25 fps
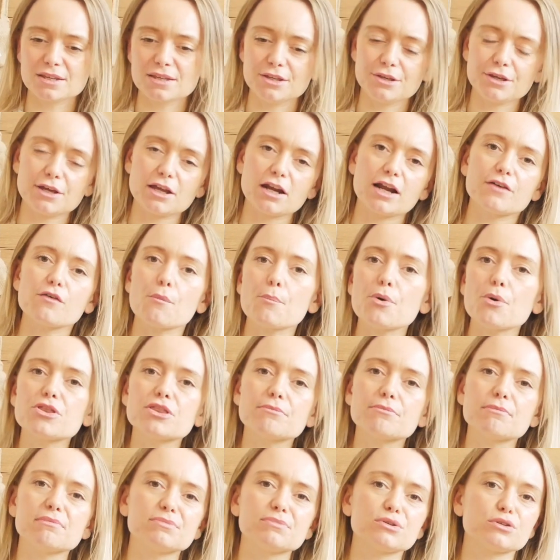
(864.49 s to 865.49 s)
You can either put
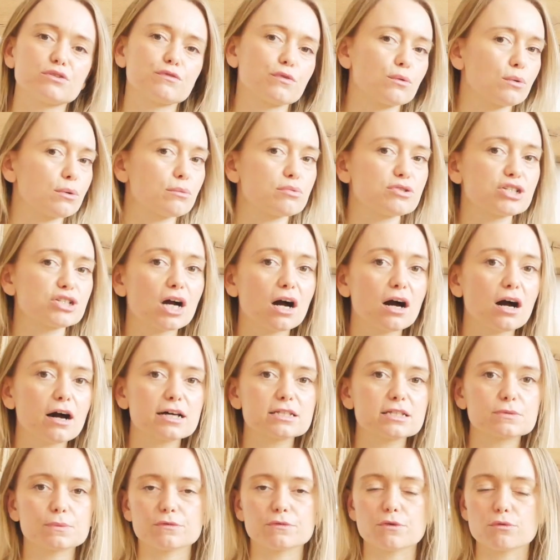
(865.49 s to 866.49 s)
them in beautiful little
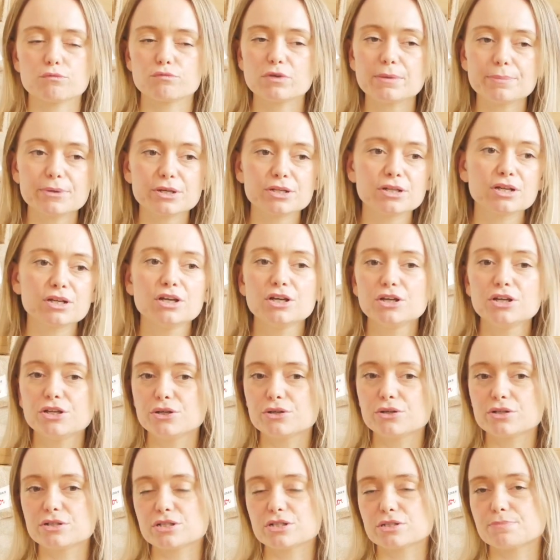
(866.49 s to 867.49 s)
jars with a ribbon,
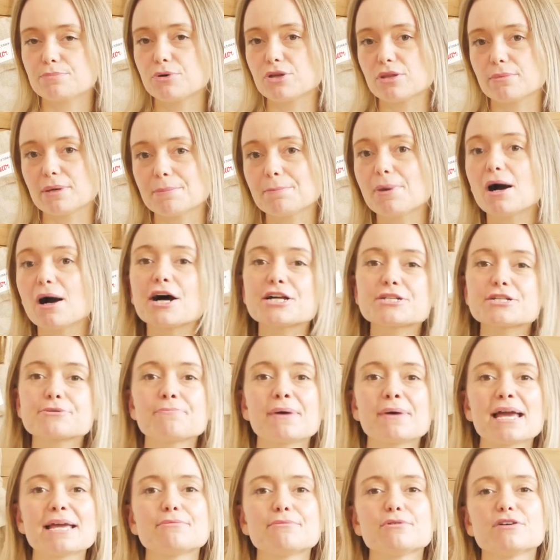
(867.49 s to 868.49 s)
you can just put them in
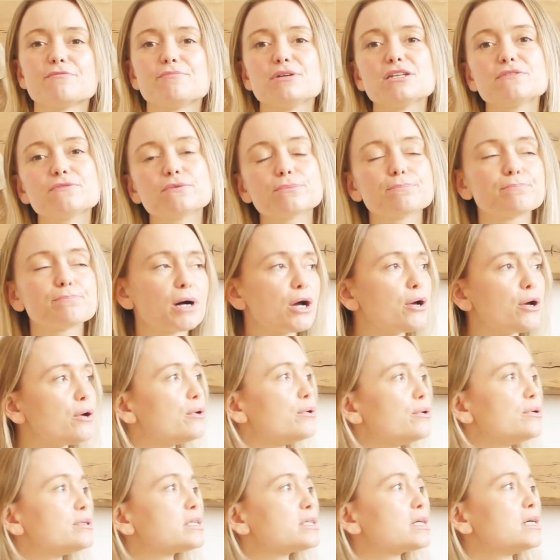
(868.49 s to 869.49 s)
parchment paper with beautiful
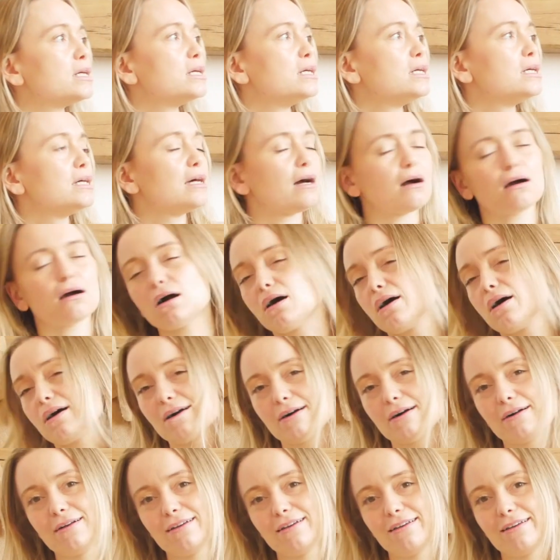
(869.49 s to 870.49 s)
bows.
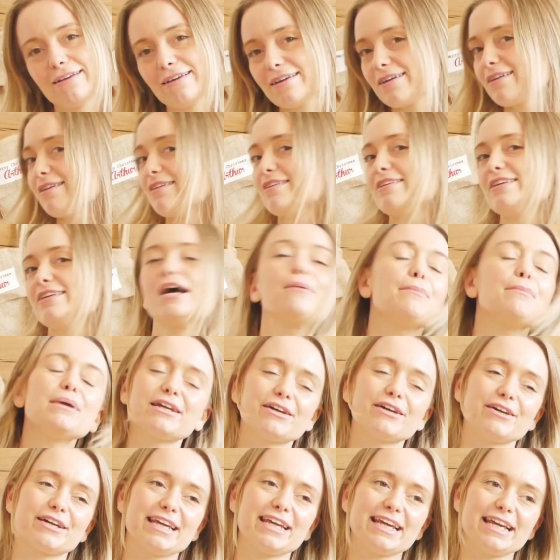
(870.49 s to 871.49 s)
Oh,
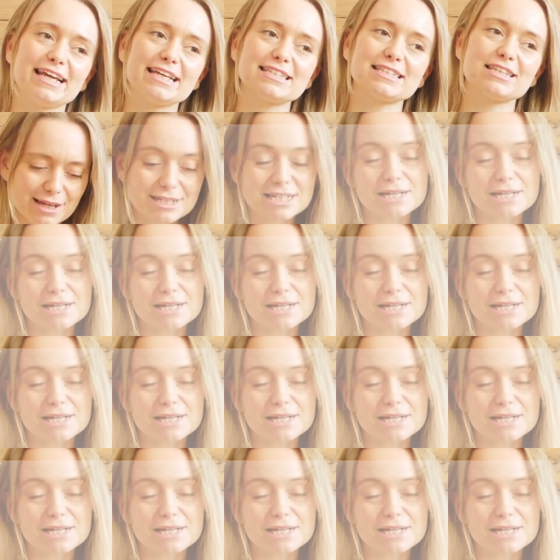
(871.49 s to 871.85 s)
yummy cookies.